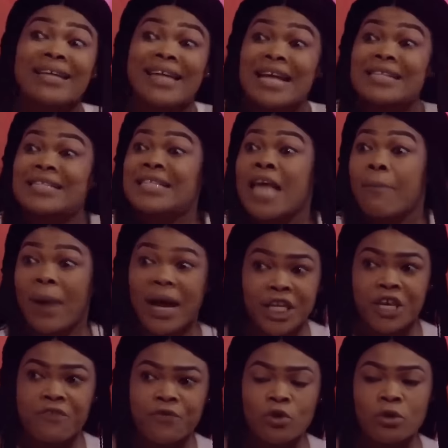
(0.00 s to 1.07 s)
my destiny
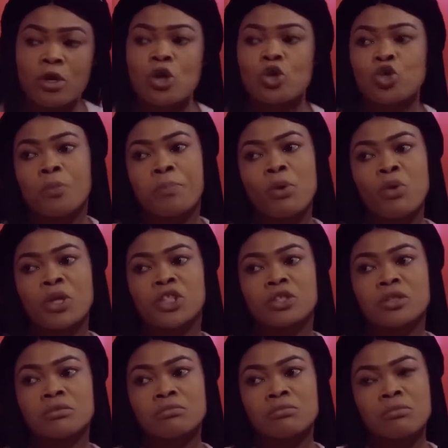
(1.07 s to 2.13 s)
up. I give you. You be rich.